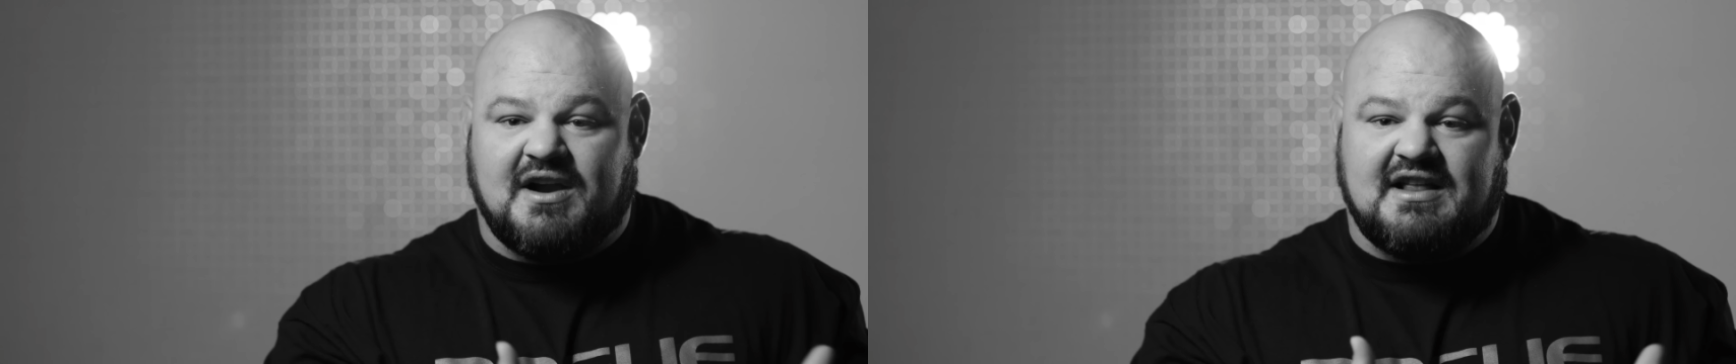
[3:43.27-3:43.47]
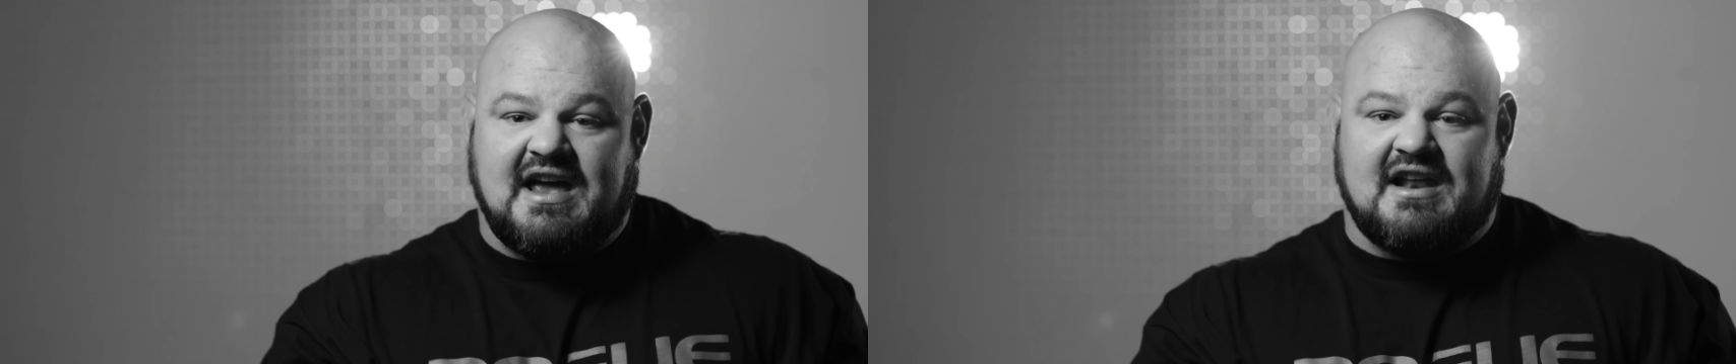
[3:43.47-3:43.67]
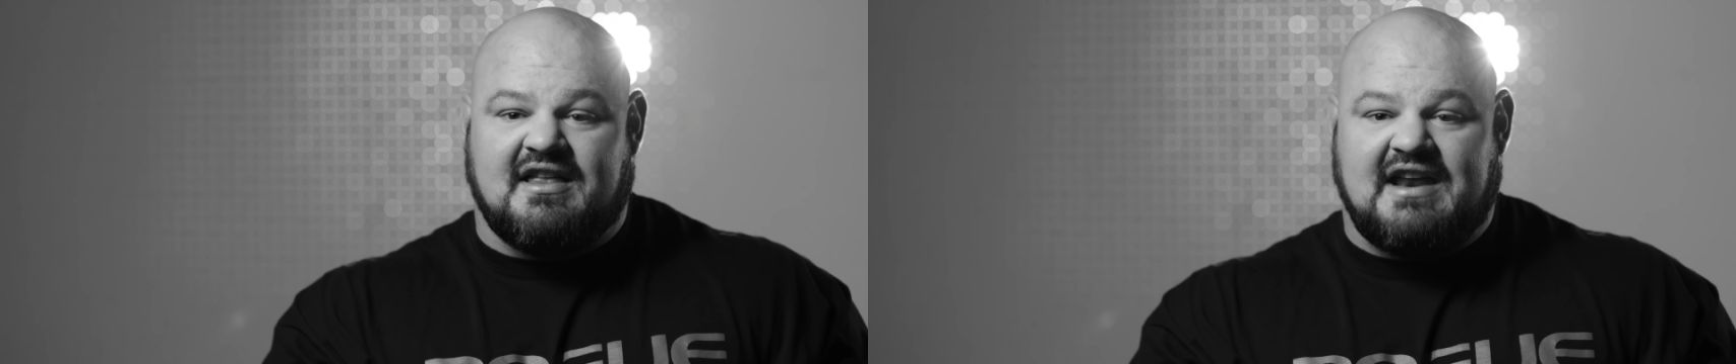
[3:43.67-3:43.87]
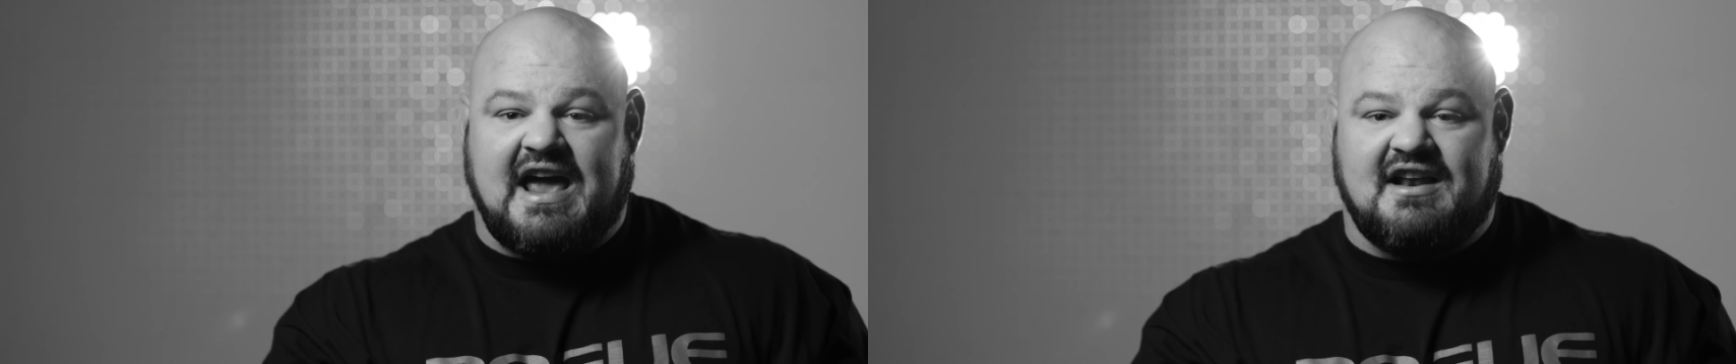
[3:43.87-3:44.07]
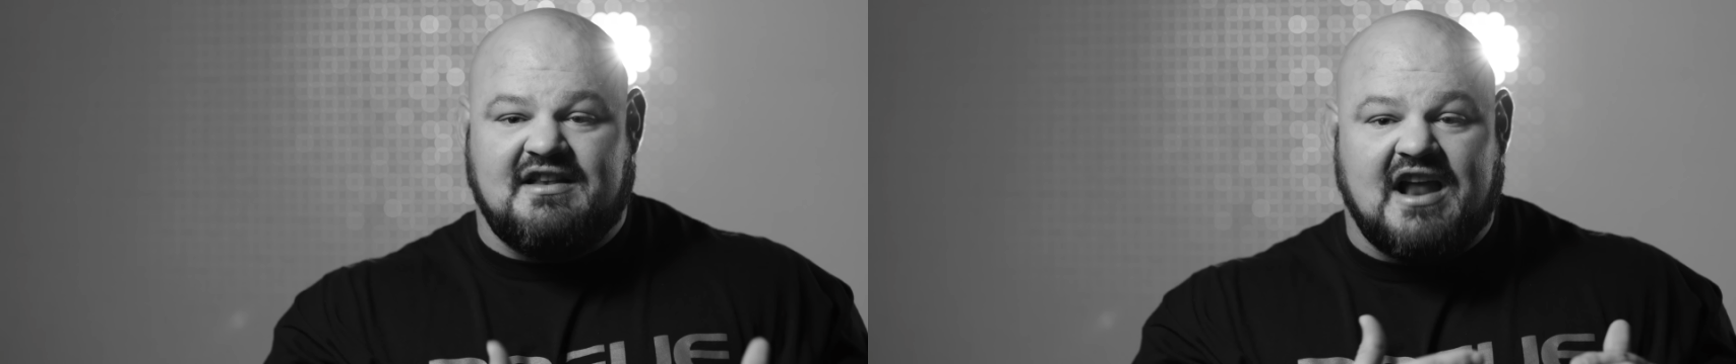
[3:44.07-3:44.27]
but at the end of the
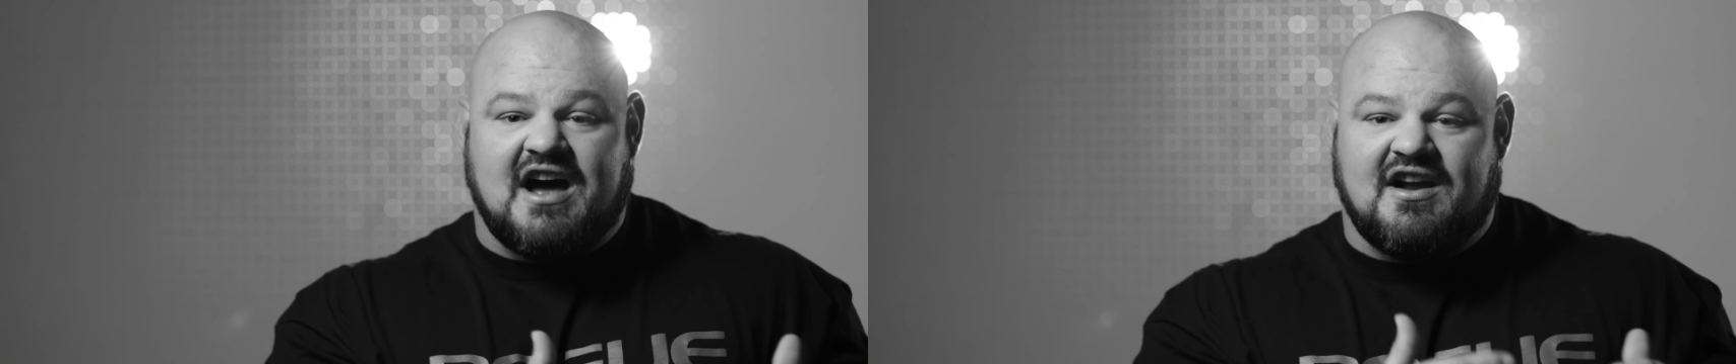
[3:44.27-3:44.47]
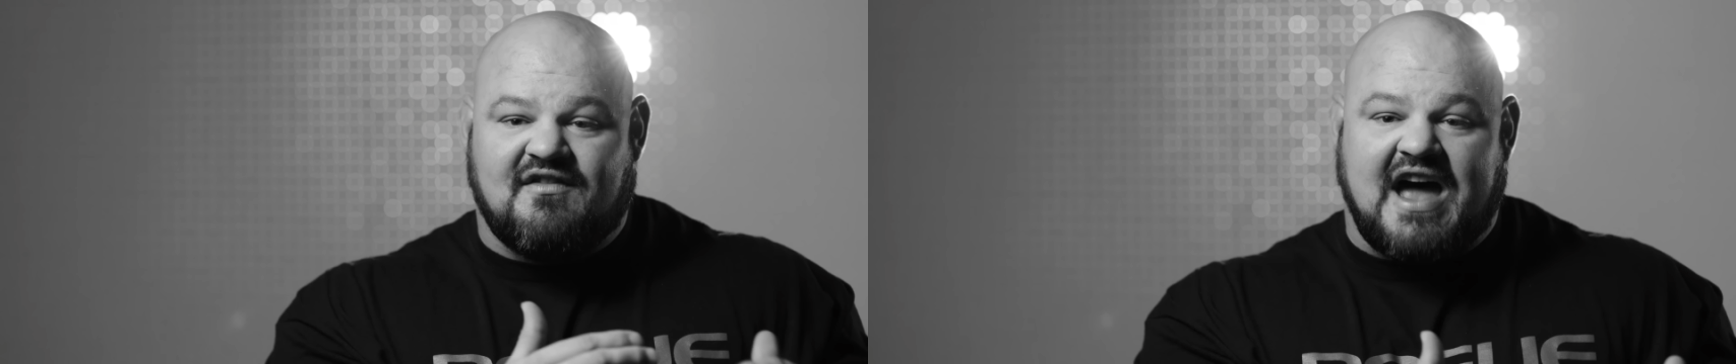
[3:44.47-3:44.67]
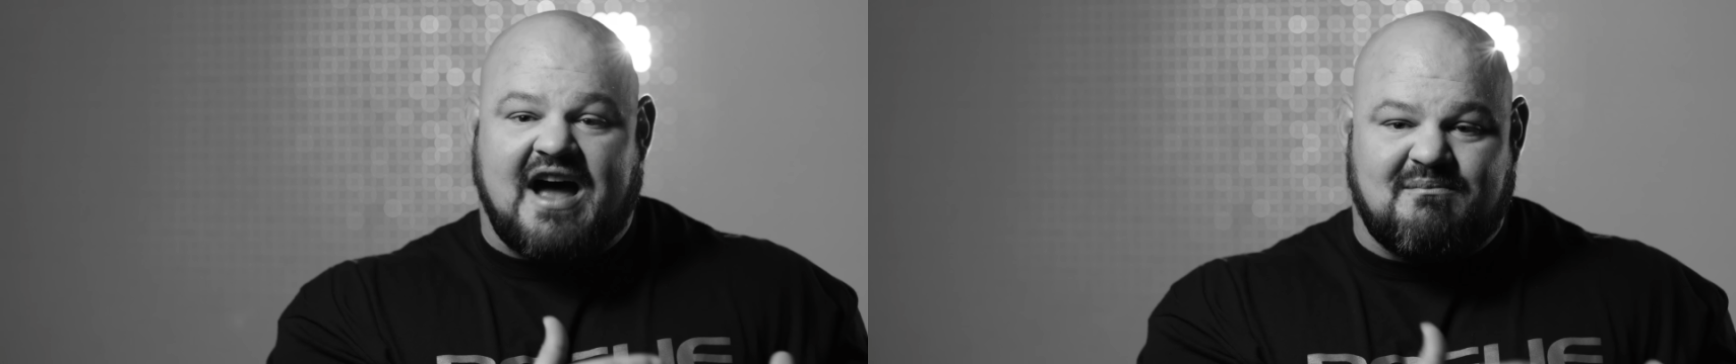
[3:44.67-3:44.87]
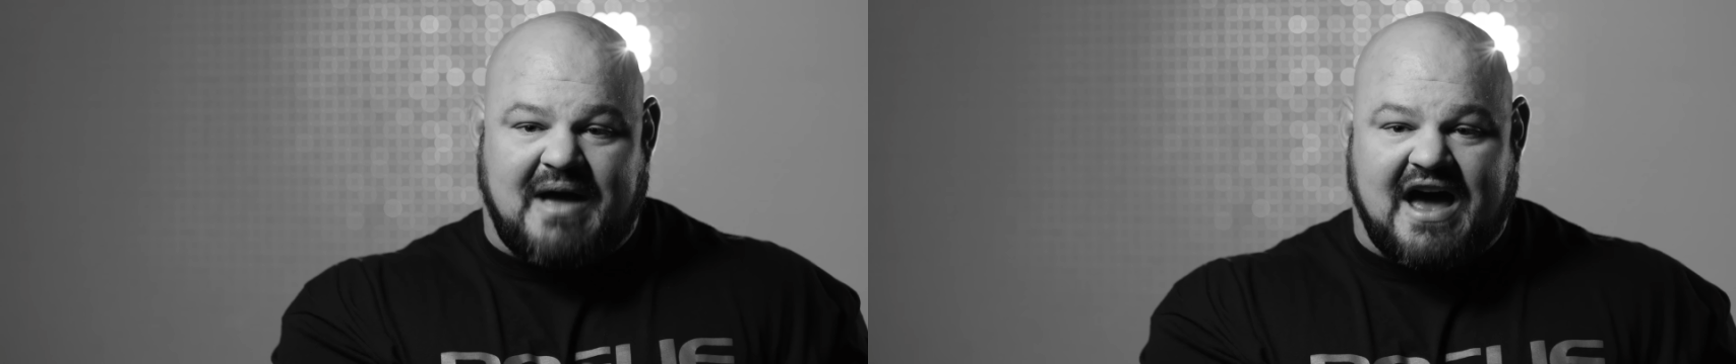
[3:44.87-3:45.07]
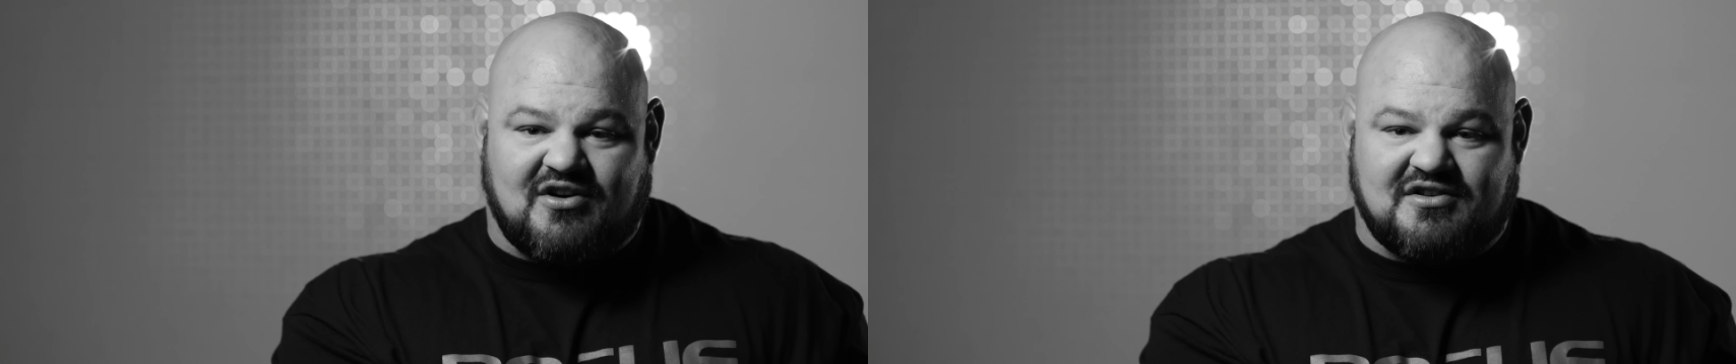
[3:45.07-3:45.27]
day, none of that
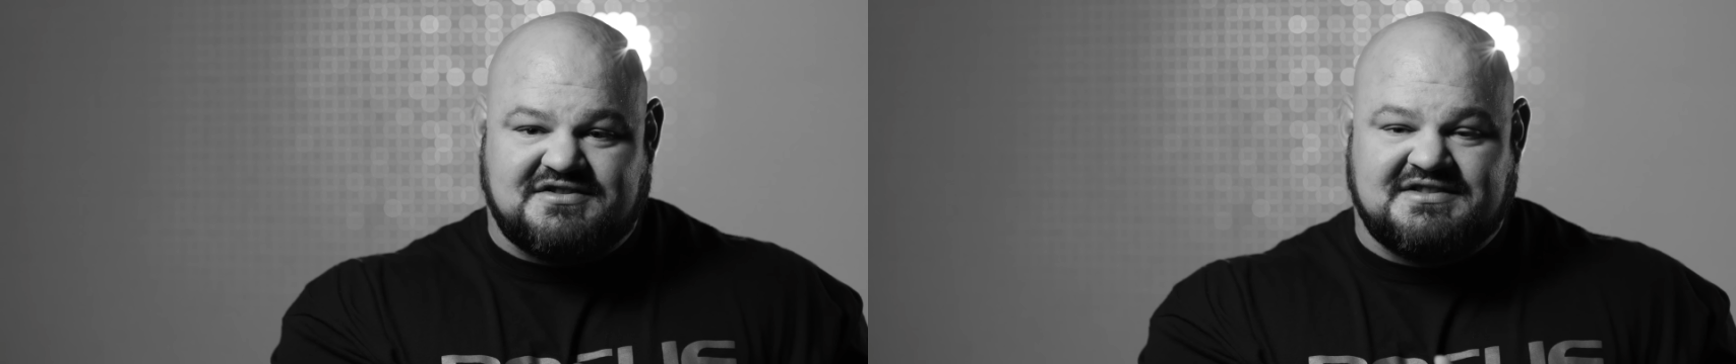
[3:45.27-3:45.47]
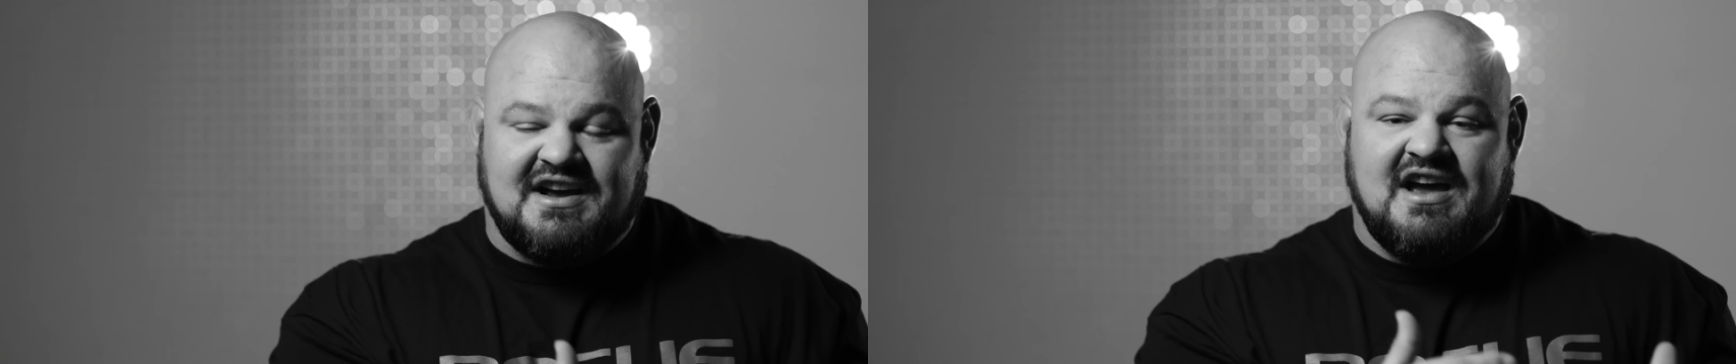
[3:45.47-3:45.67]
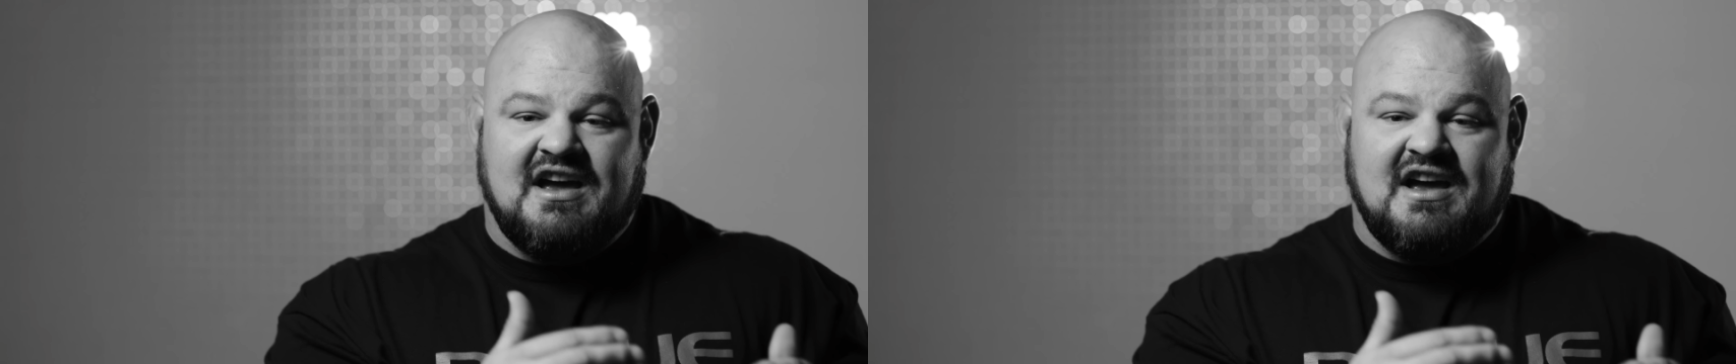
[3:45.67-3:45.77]
matters